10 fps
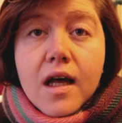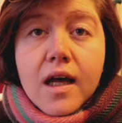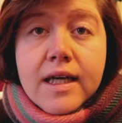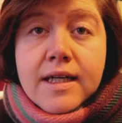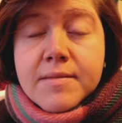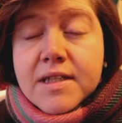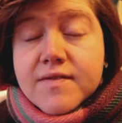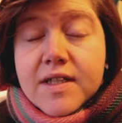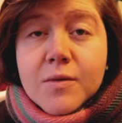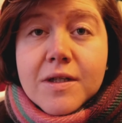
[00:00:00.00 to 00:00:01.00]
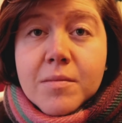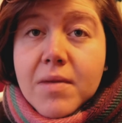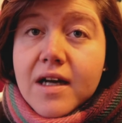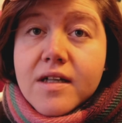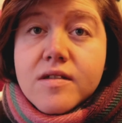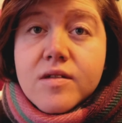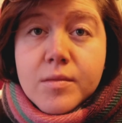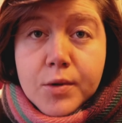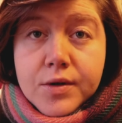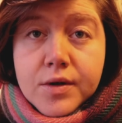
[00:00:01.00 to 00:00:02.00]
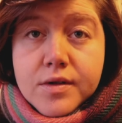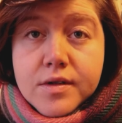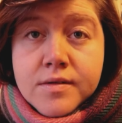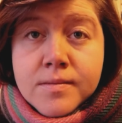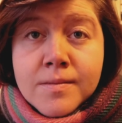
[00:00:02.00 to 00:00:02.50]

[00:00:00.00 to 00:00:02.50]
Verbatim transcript: Hi, I'm Liv and welcome back to The Book Nook.